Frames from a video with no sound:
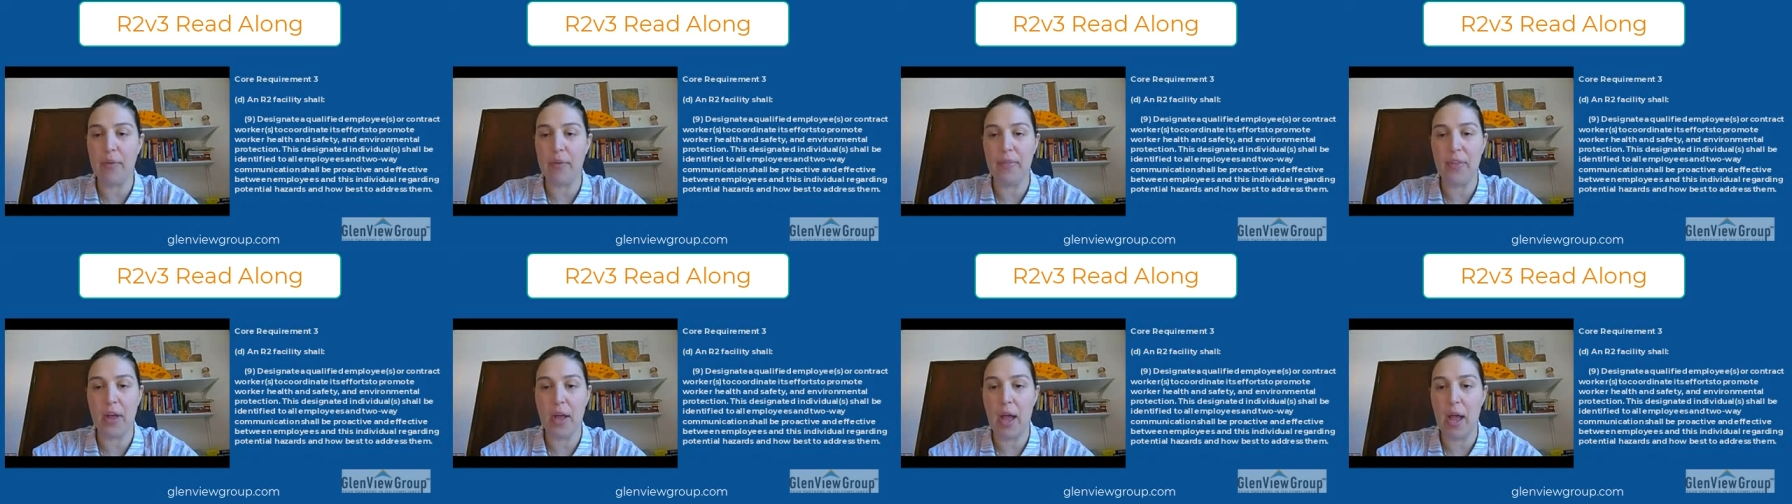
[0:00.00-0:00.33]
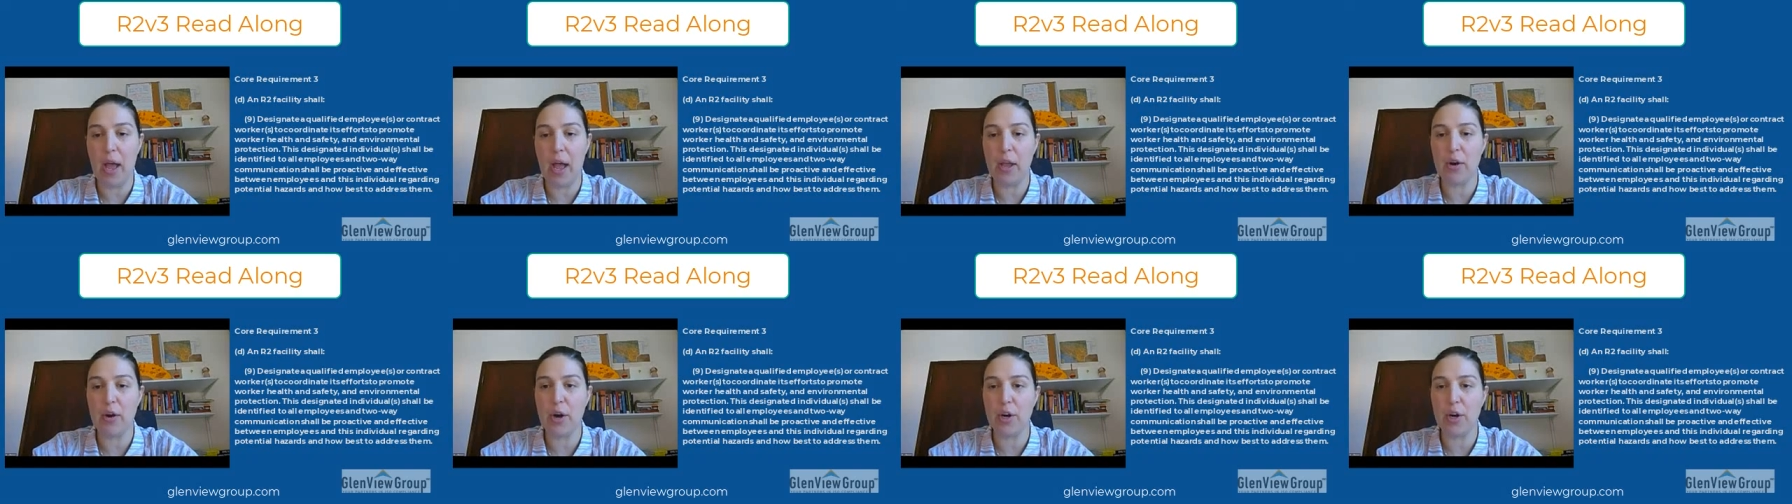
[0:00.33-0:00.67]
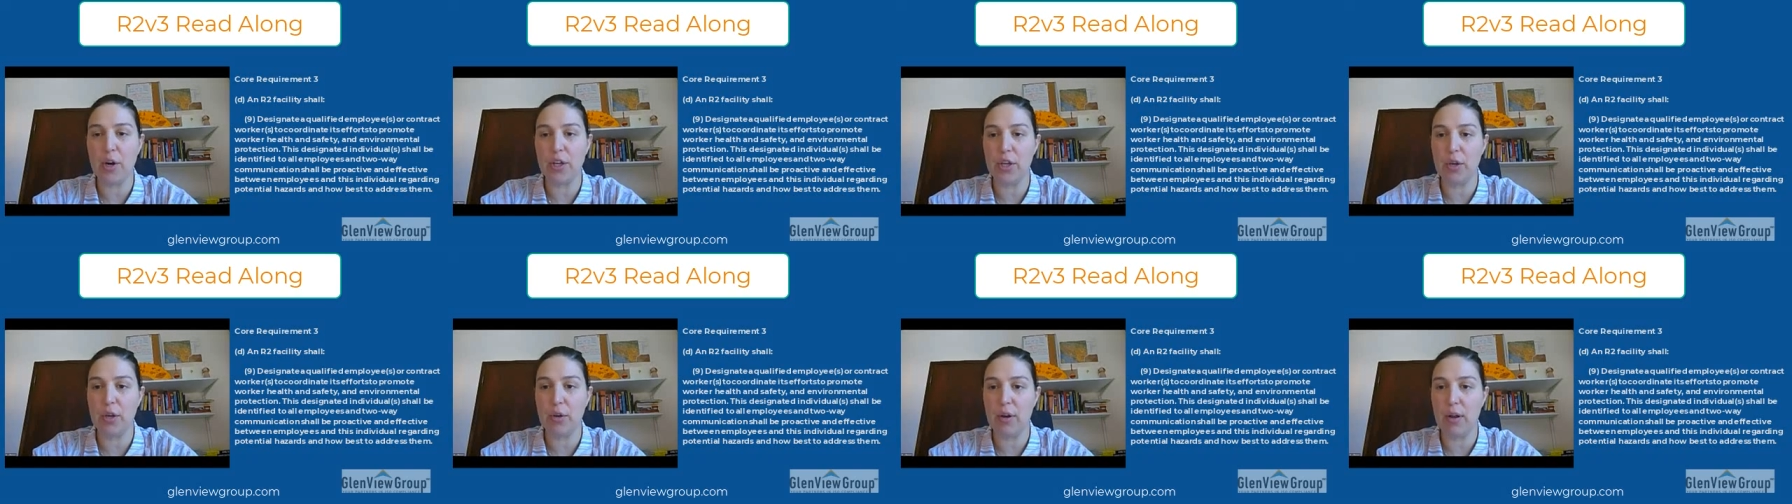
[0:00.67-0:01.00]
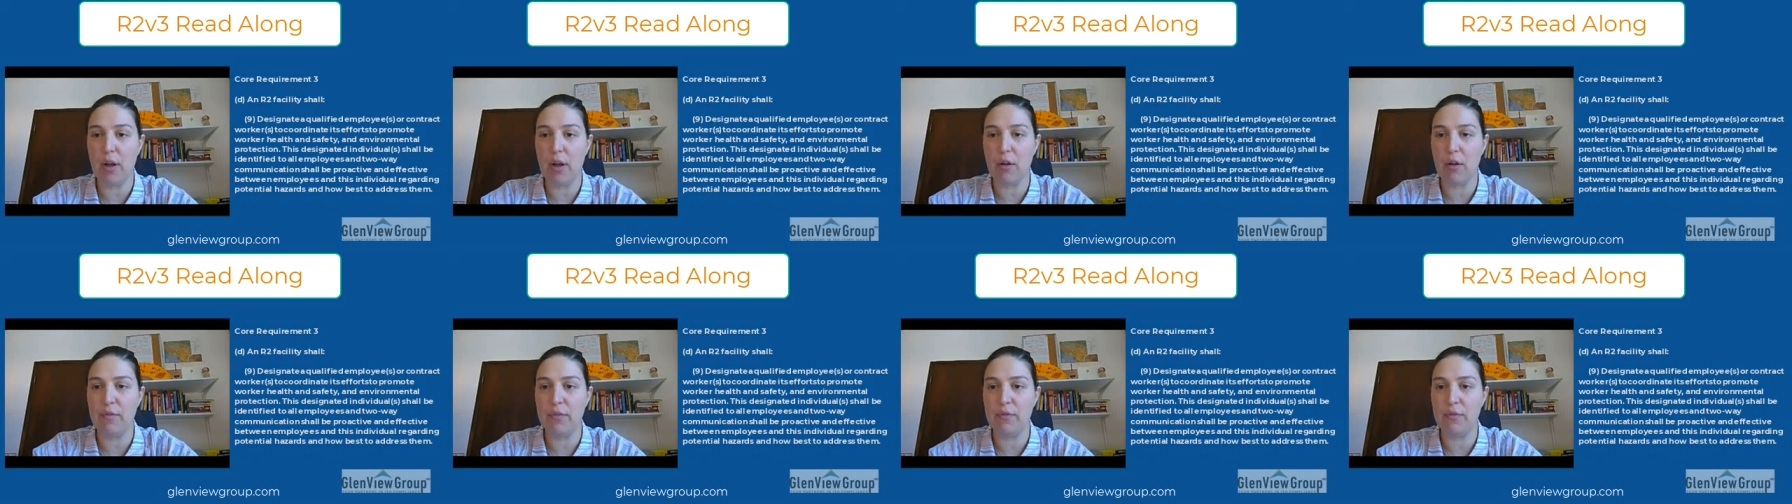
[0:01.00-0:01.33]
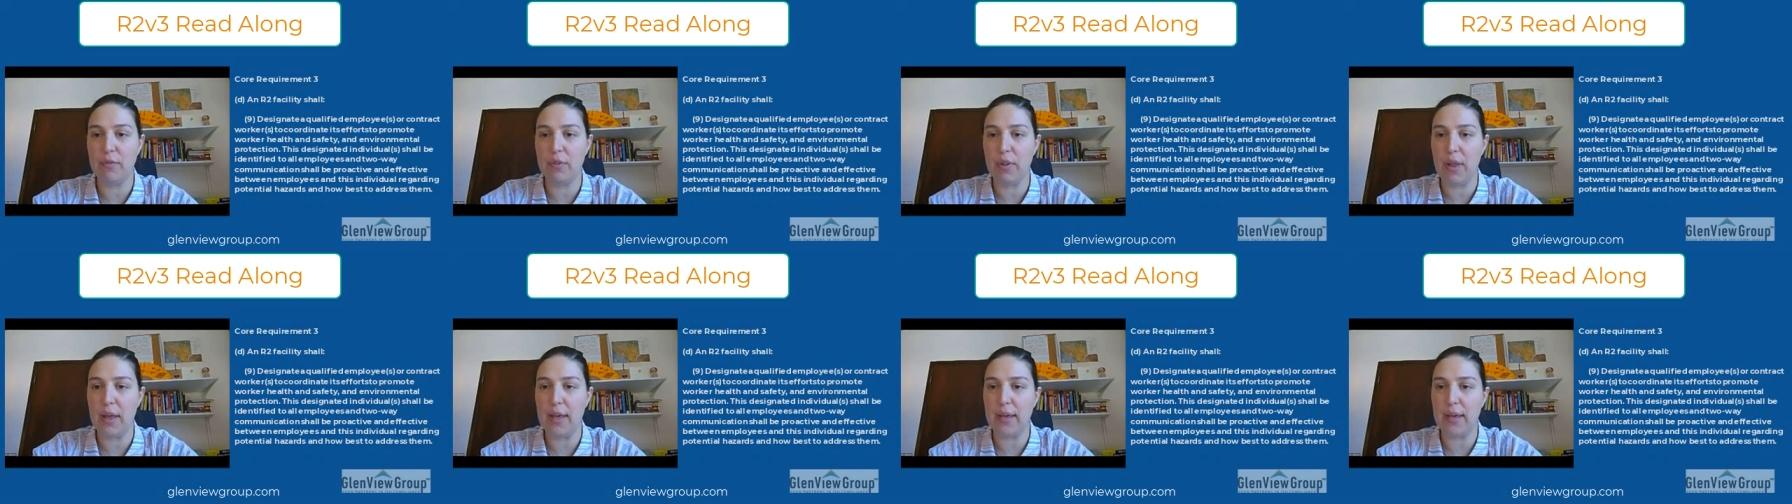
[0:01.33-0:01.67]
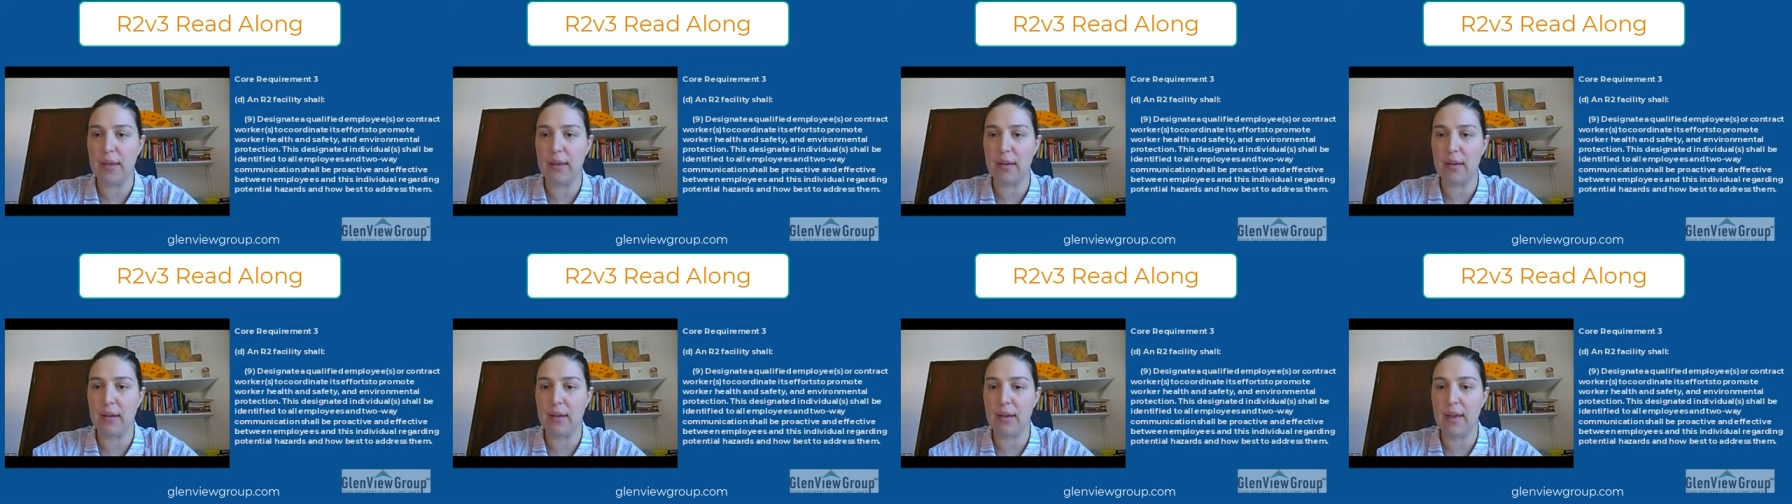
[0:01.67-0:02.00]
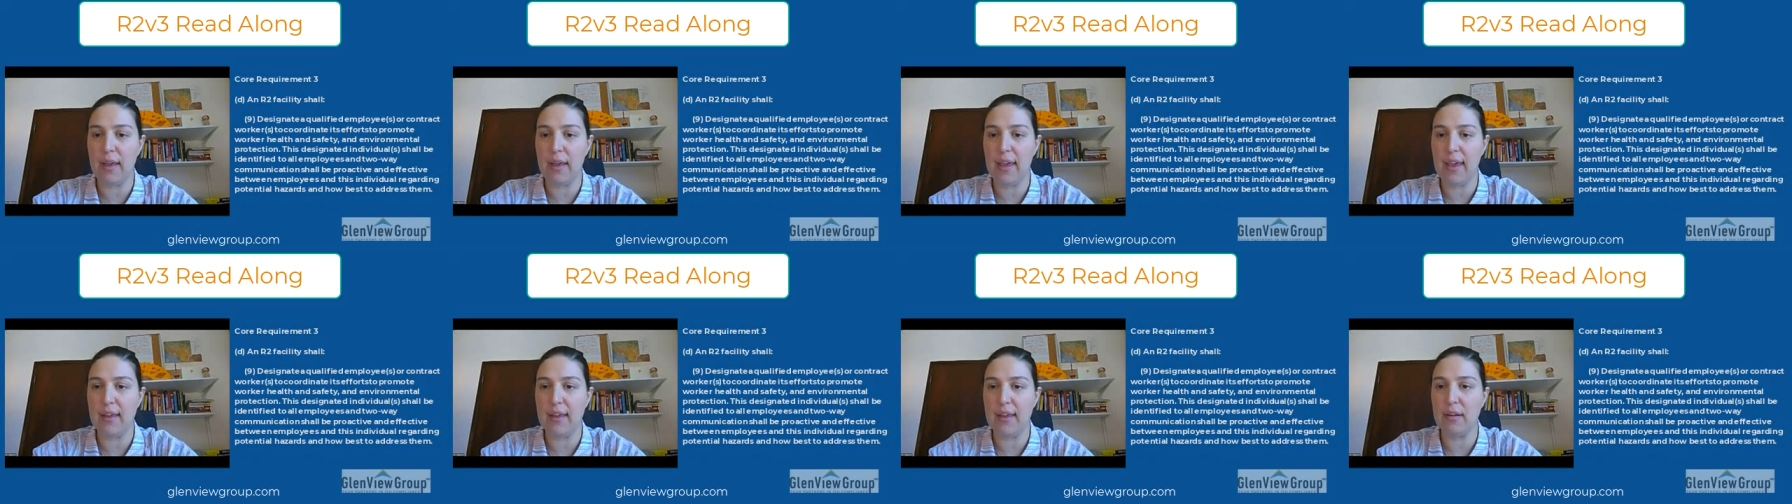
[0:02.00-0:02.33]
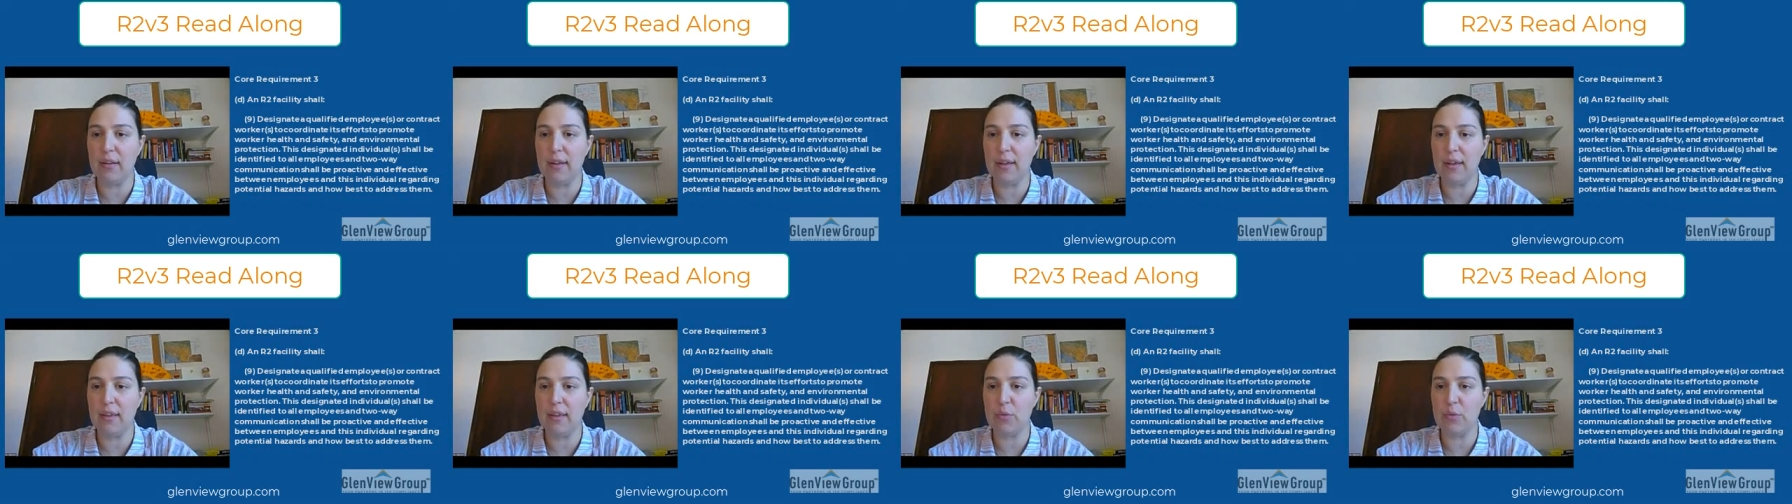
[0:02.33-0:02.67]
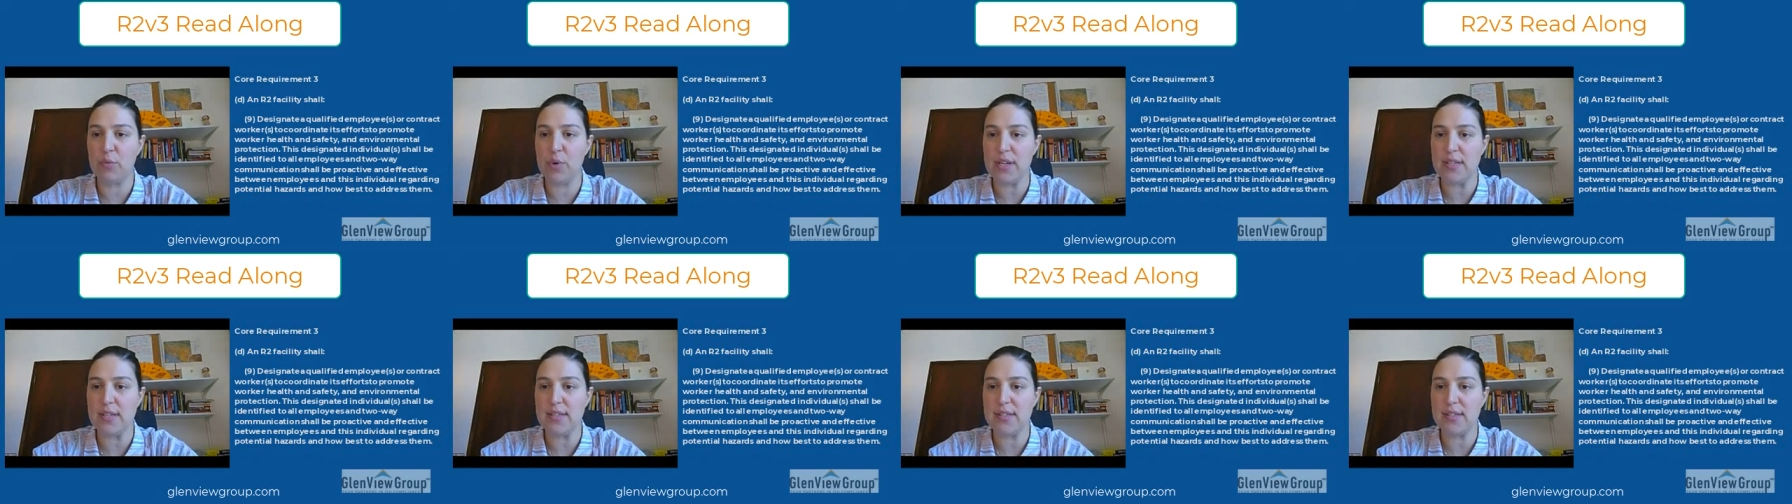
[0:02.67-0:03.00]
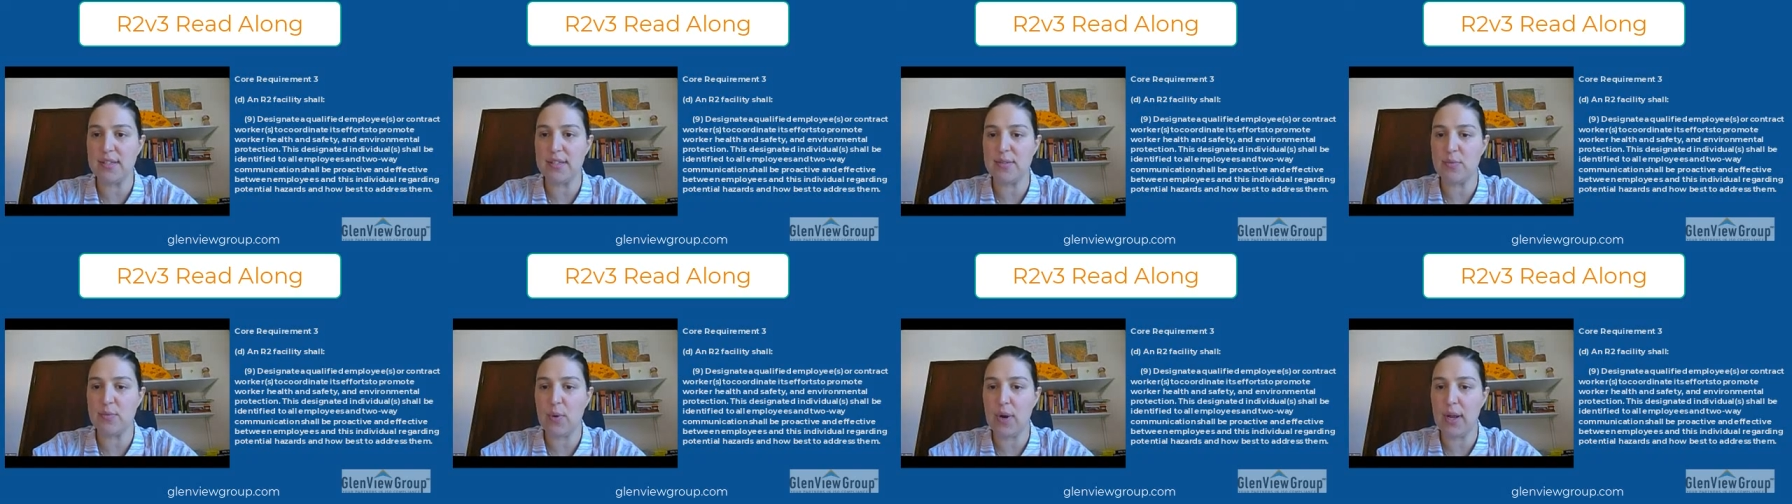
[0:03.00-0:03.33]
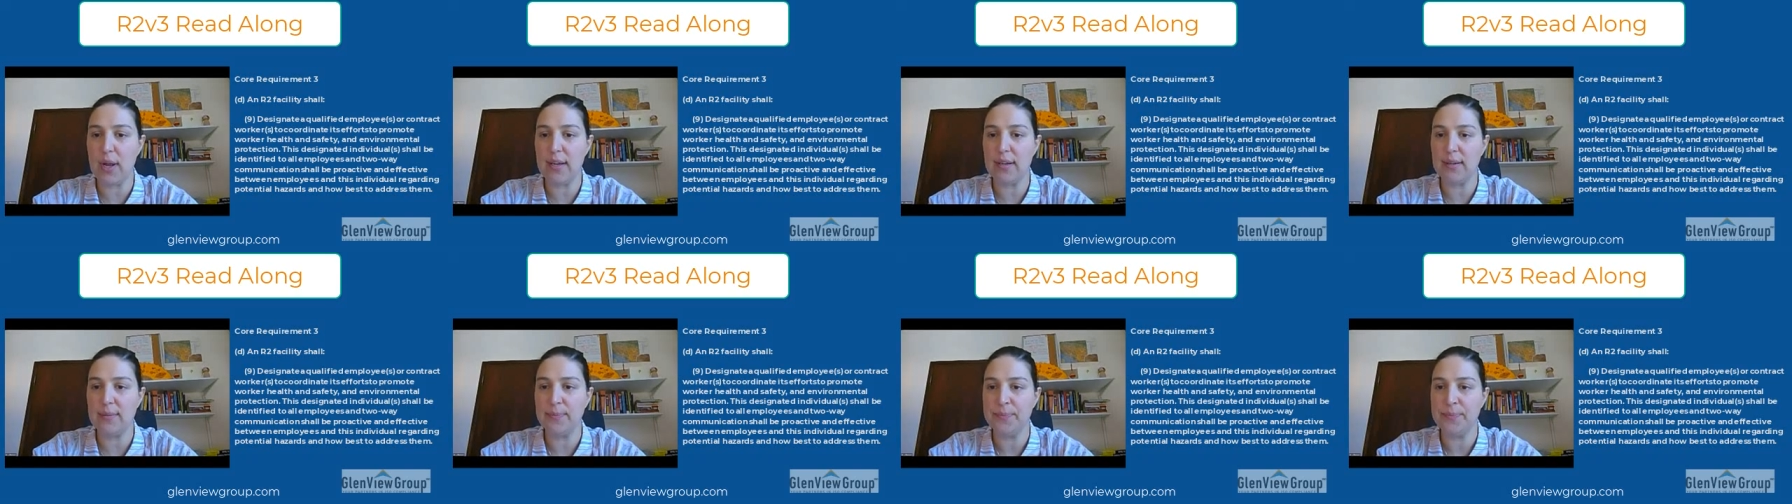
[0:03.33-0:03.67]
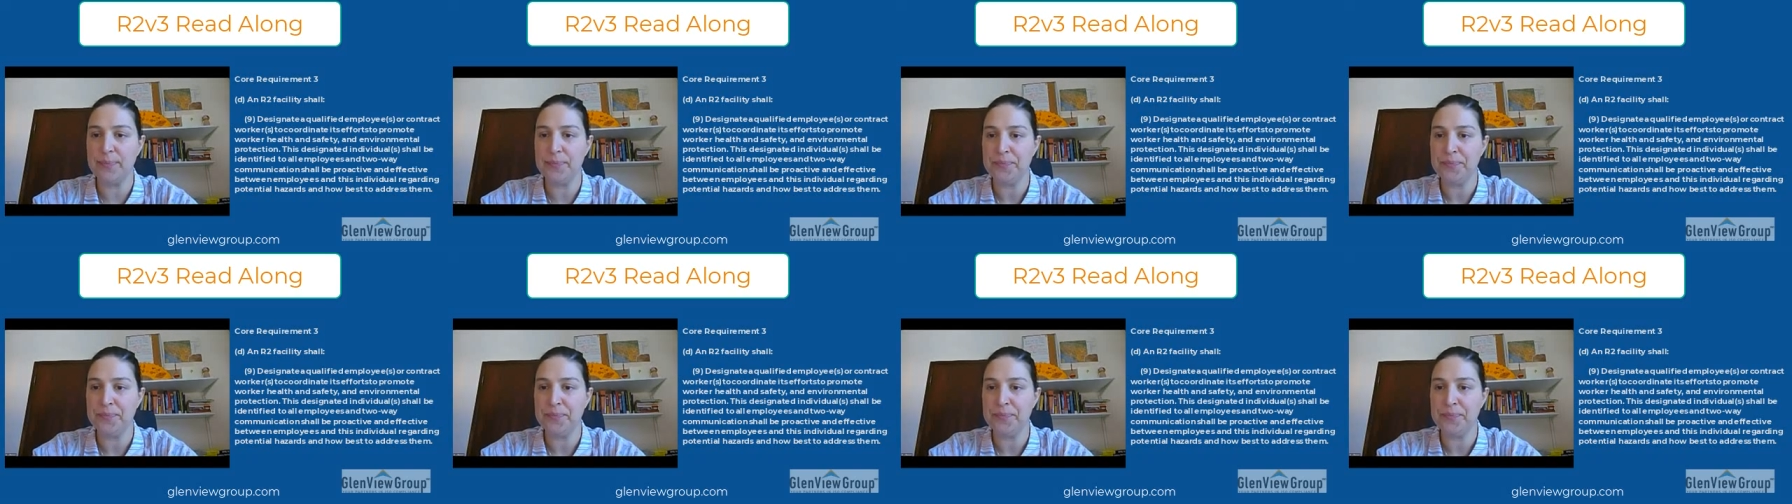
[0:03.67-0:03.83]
The hierarchy of like handling the risks, right?